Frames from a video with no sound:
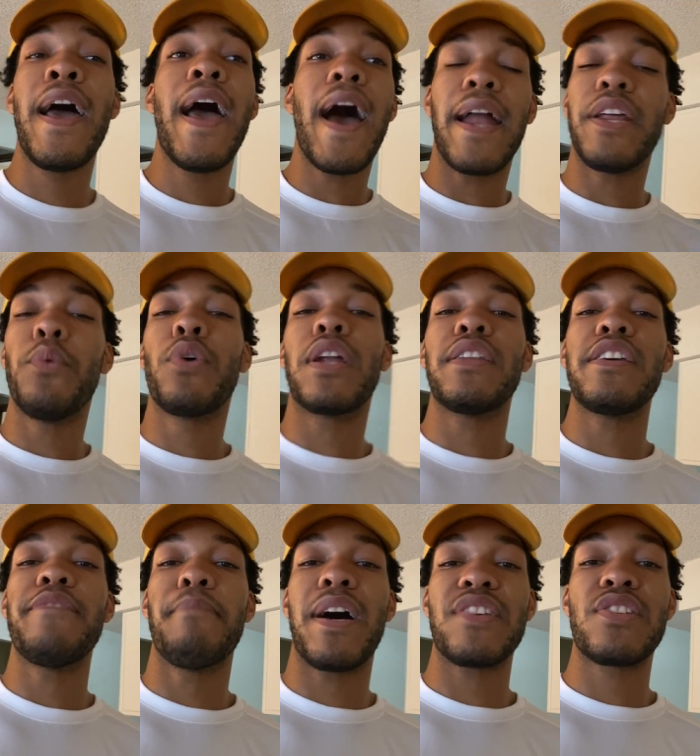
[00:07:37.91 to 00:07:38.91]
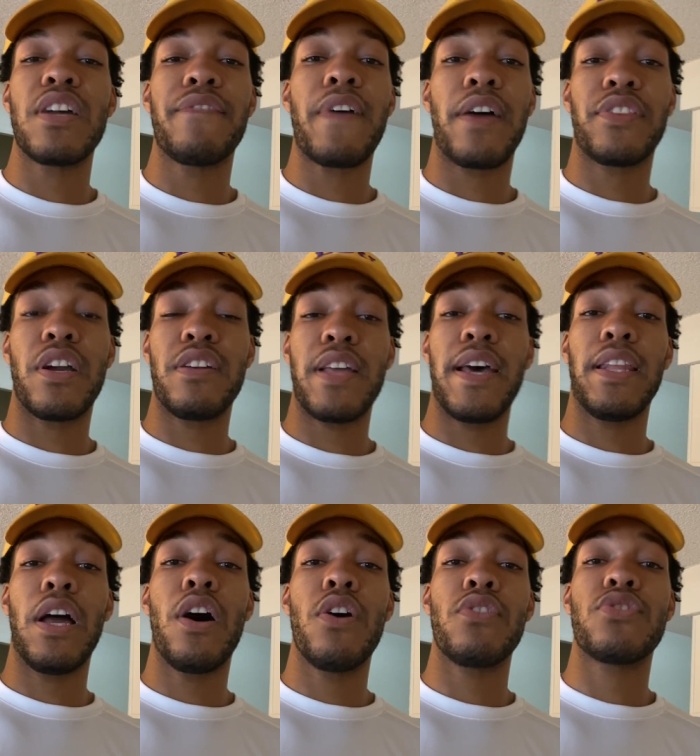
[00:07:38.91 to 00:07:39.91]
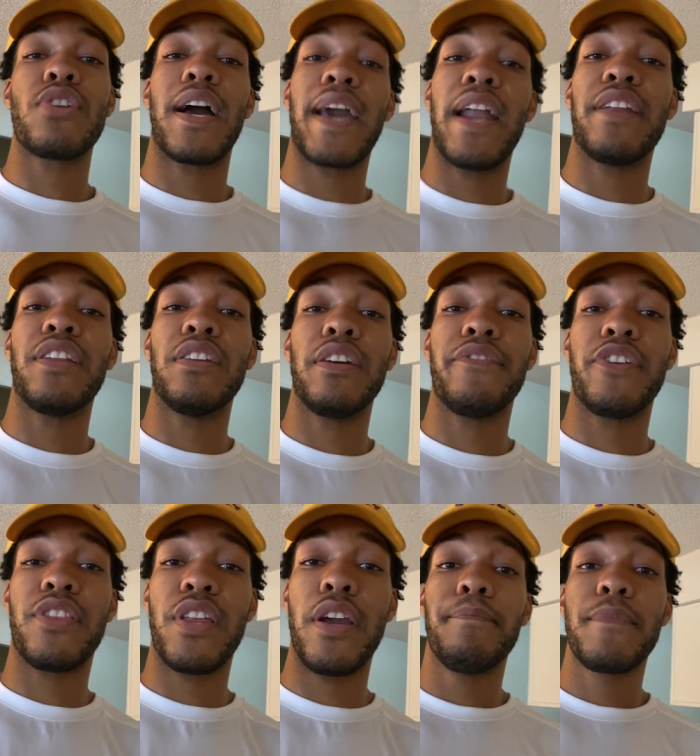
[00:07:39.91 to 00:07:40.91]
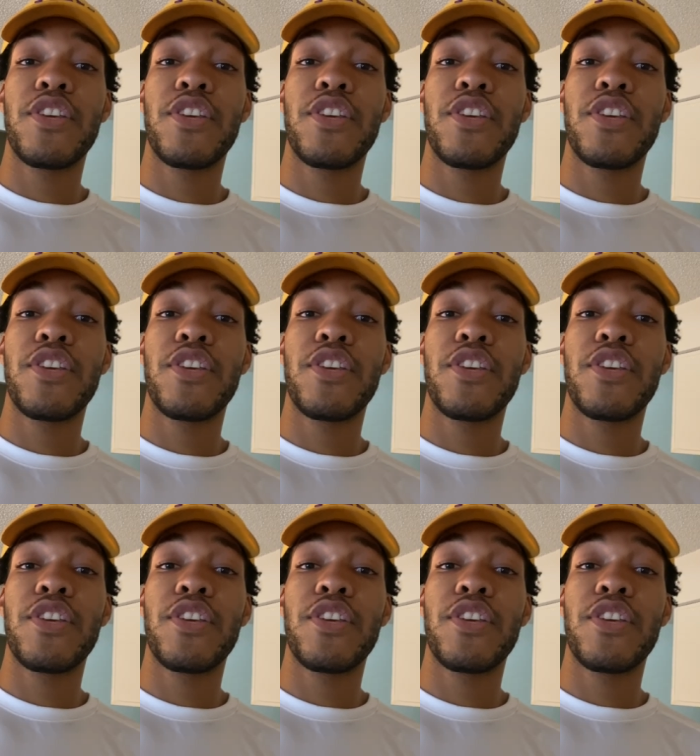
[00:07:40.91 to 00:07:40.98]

I didn't want to leave my stuff out there that long. So I got it delivered there.